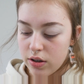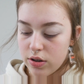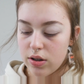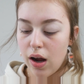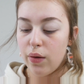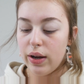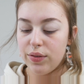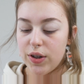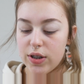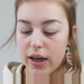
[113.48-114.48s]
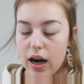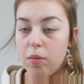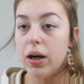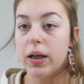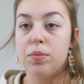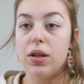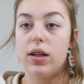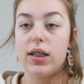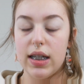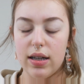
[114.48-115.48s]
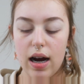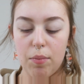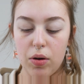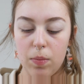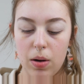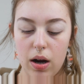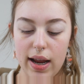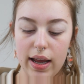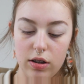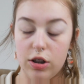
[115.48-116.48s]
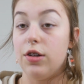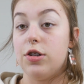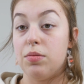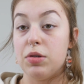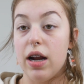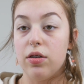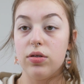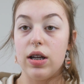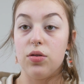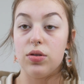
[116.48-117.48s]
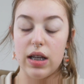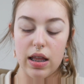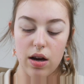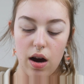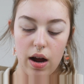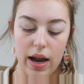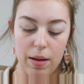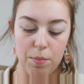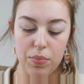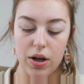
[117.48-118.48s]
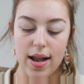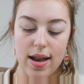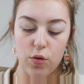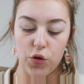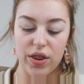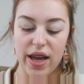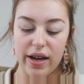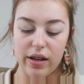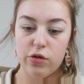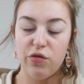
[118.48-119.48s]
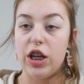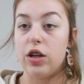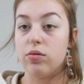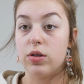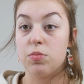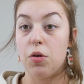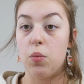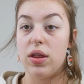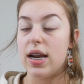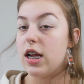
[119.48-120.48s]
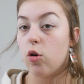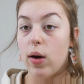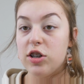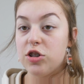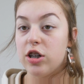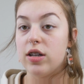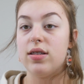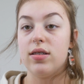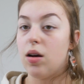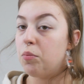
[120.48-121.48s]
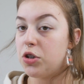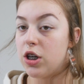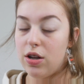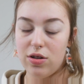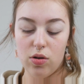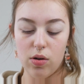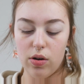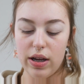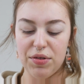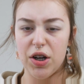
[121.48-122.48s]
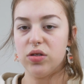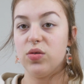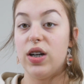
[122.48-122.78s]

So if you check out my community tab on my YouTube channel, then you'll see that I put a little thing for you to respond with any questions, assumptions, or even ask for